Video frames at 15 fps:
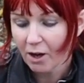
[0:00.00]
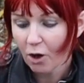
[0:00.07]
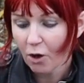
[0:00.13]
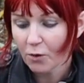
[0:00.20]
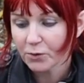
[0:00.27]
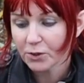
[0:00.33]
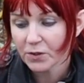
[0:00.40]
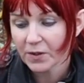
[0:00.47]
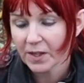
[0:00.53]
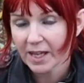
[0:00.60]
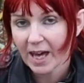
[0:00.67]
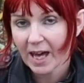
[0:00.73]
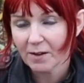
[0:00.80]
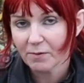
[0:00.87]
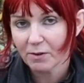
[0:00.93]
often they
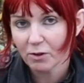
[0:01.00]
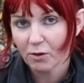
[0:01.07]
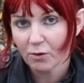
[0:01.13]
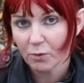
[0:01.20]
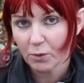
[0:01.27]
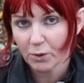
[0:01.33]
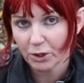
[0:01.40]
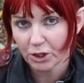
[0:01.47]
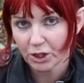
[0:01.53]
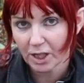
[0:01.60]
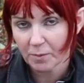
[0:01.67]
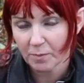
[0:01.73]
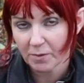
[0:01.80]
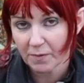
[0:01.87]
have a lot of wood chip